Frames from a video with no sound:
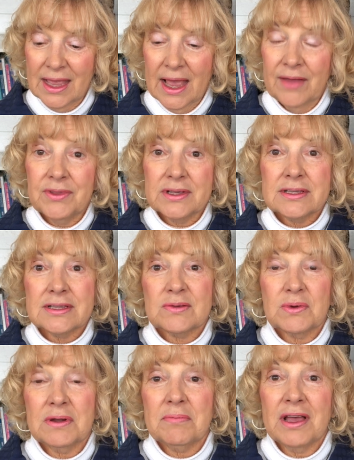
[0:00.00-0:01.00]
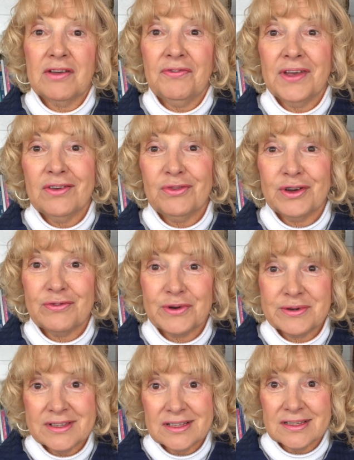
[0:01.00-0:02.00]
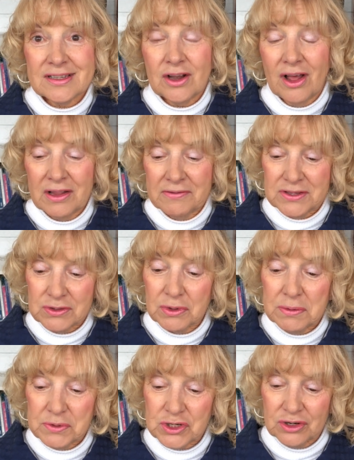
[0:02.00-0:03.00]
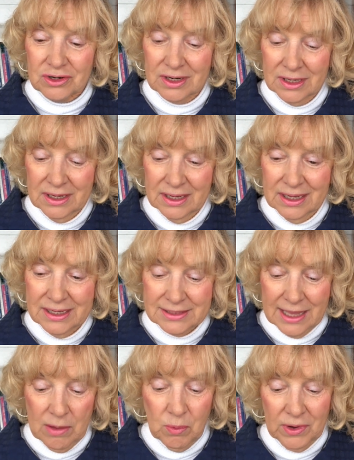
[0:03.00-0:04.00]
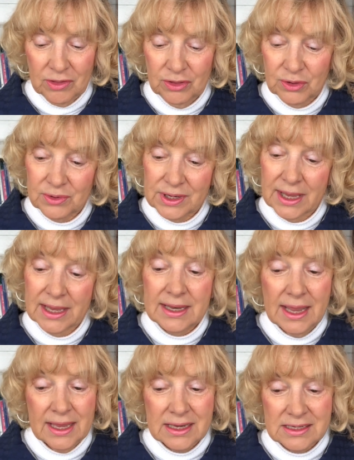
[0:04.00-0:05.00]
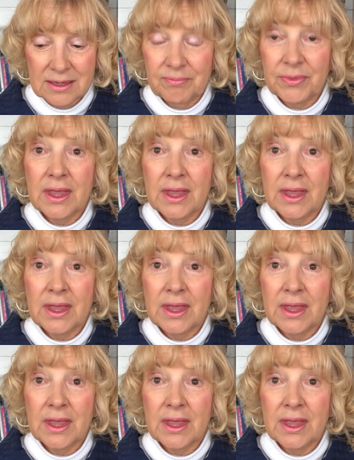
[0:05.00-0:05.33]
And this is one of my favorite verses in all of Scripture, Psalm 138:8.